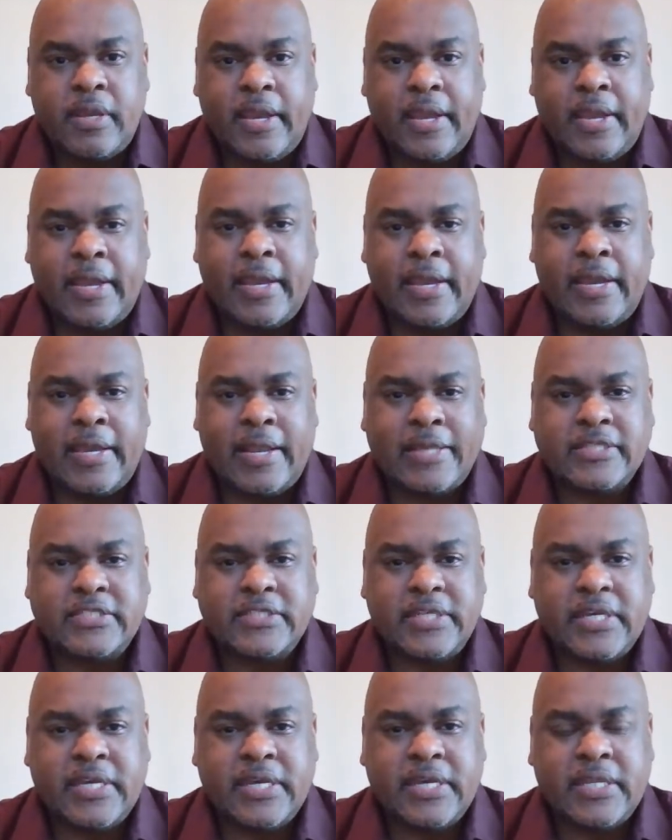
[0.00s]
And I
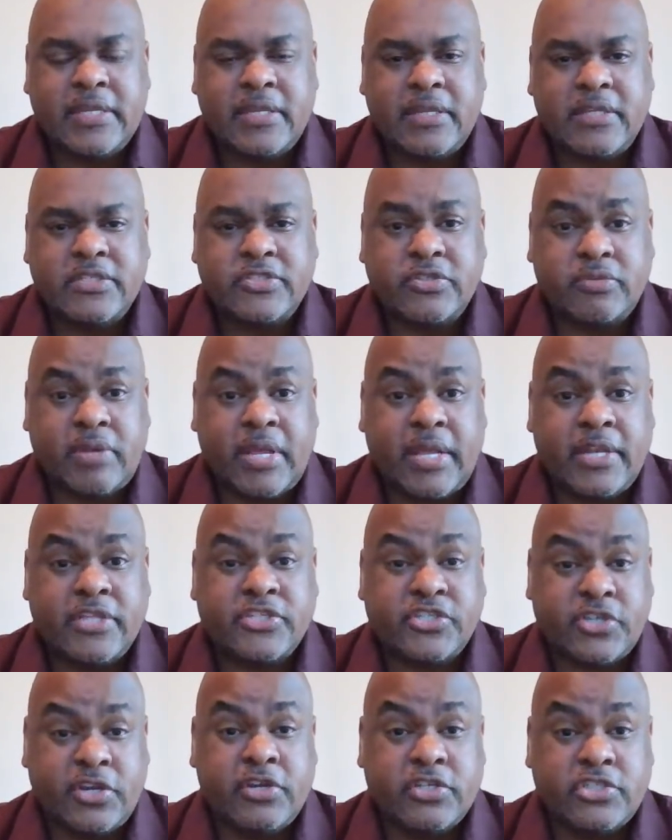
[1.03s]
said, So that
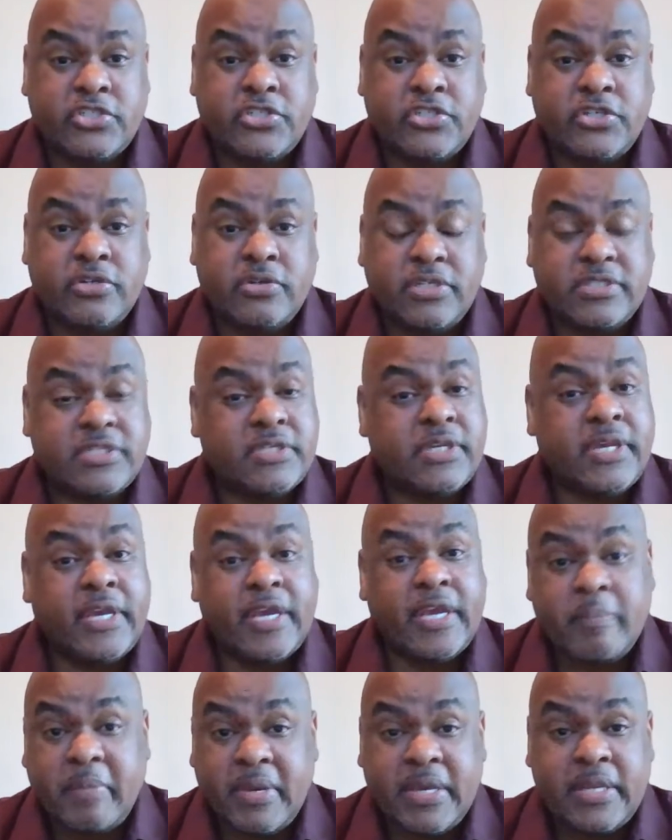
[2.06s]
discouraged you? He said,
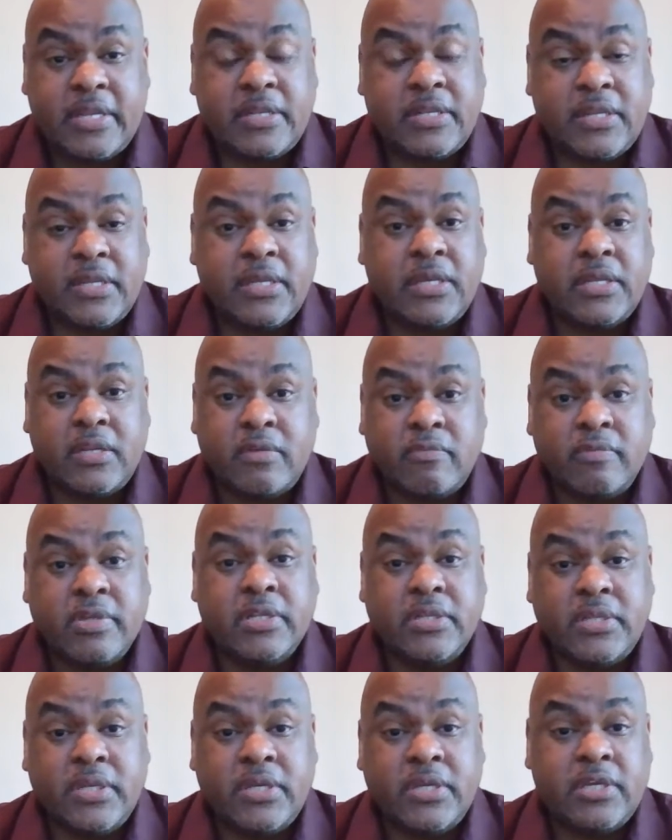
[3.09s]
Yeah, man, it did. It
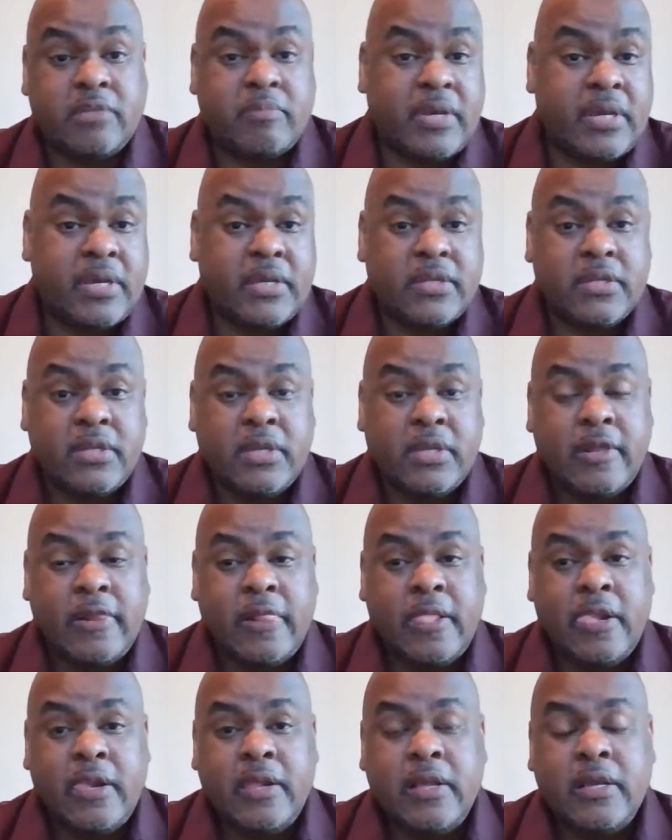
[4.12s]
really did, man.
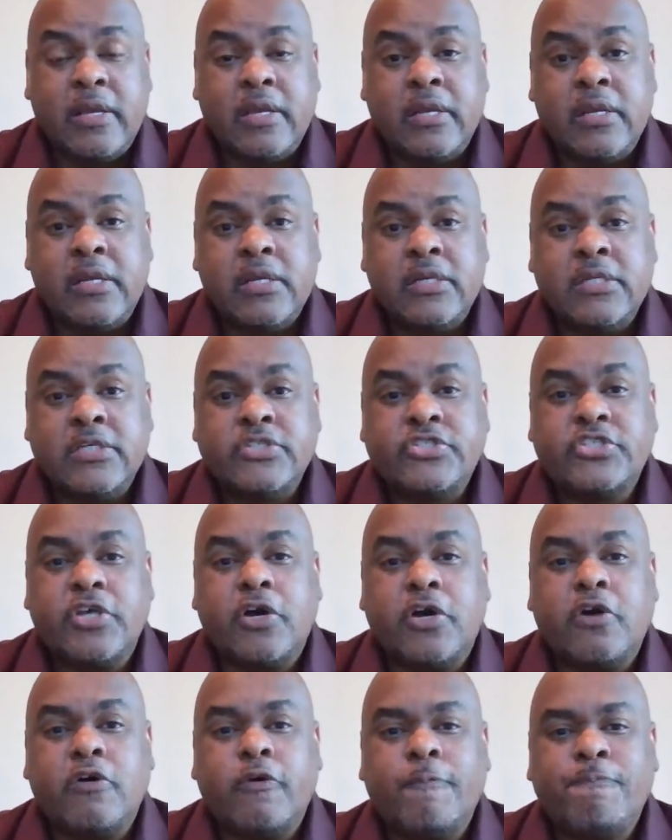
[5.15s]

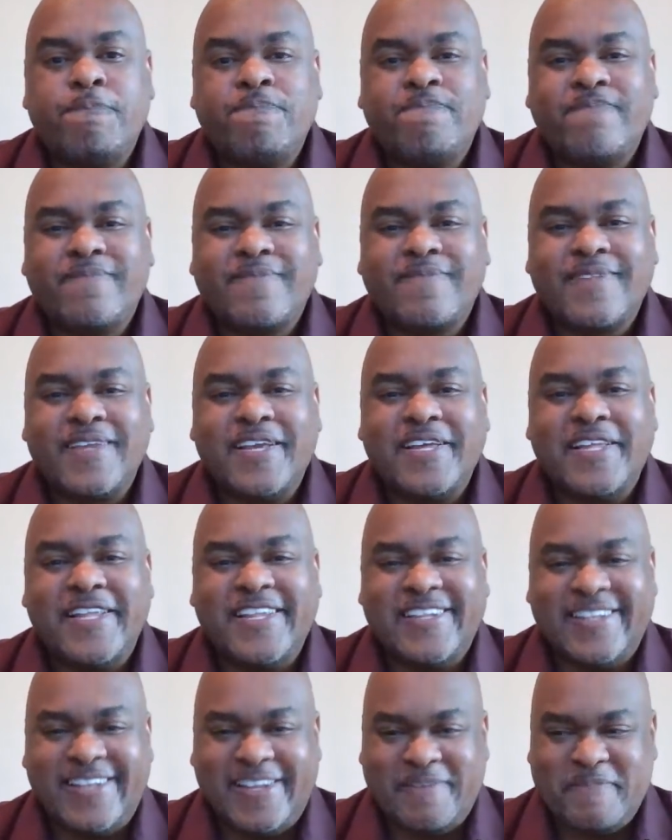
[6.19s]
So
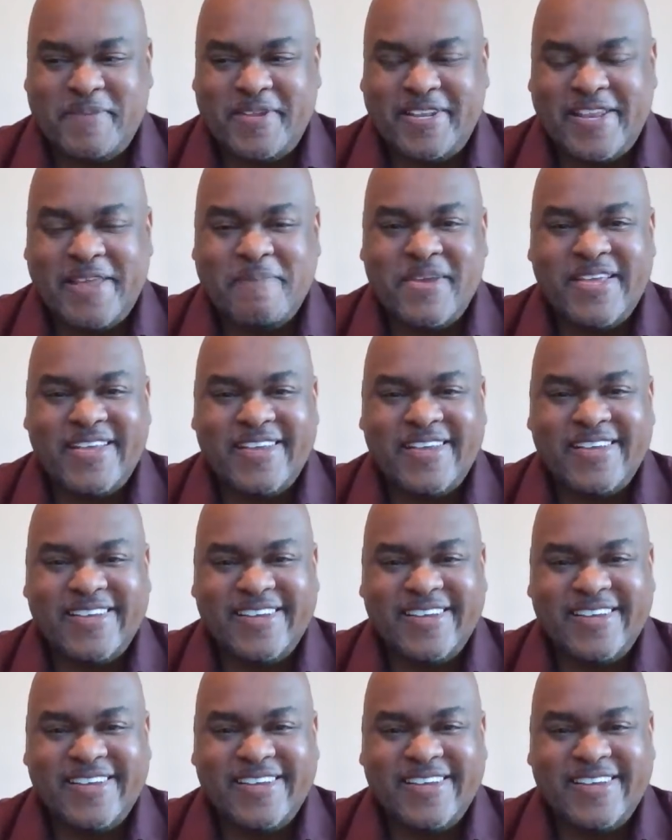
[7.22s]
let me let me